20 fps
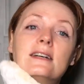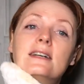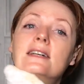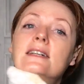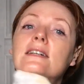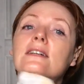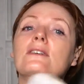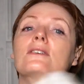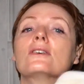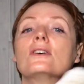
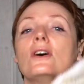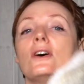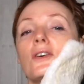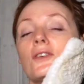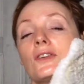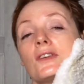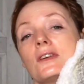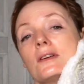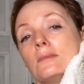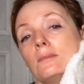and
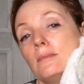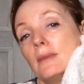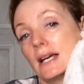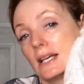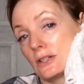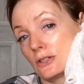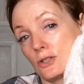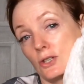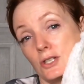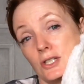across.
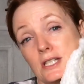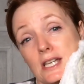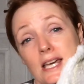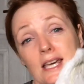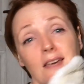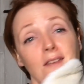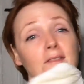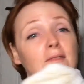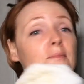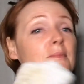Make sure you
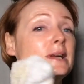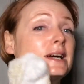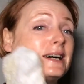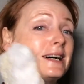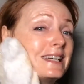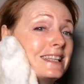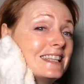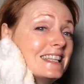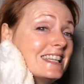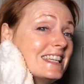take it from
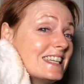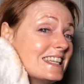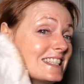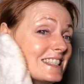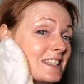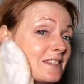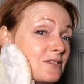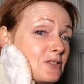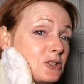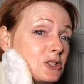behind the
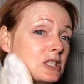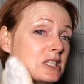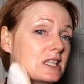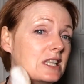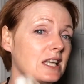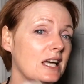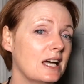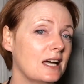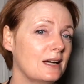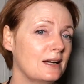ears if you did
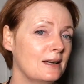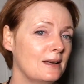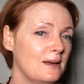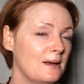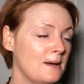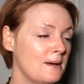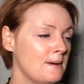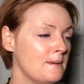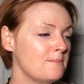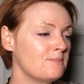that.
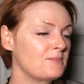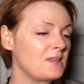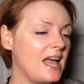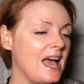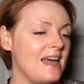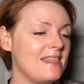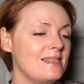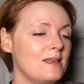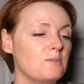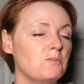
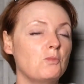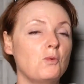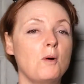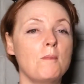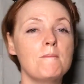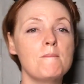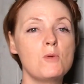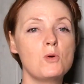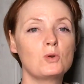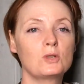And then
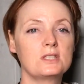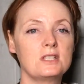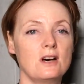one more